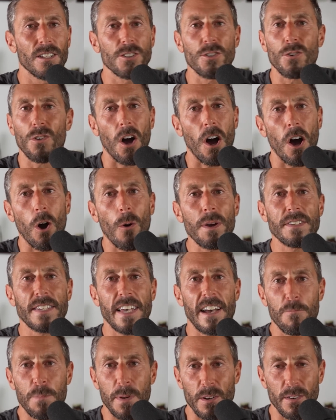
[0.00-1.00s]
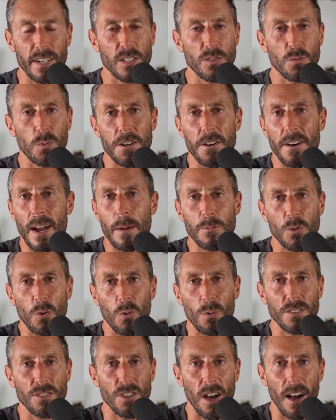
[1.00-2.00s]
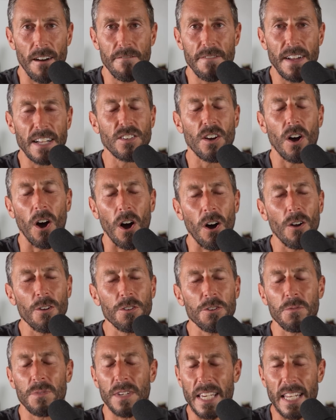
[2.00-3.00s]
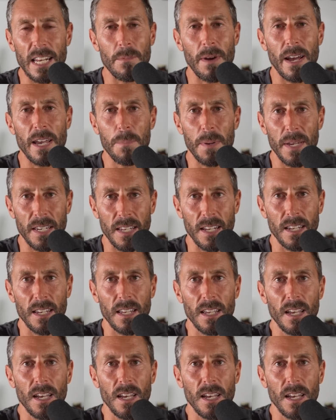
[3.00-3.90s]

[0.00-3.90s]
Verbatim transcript: you'll always have periods where your mTOR is off. That's all you need, in my opinion.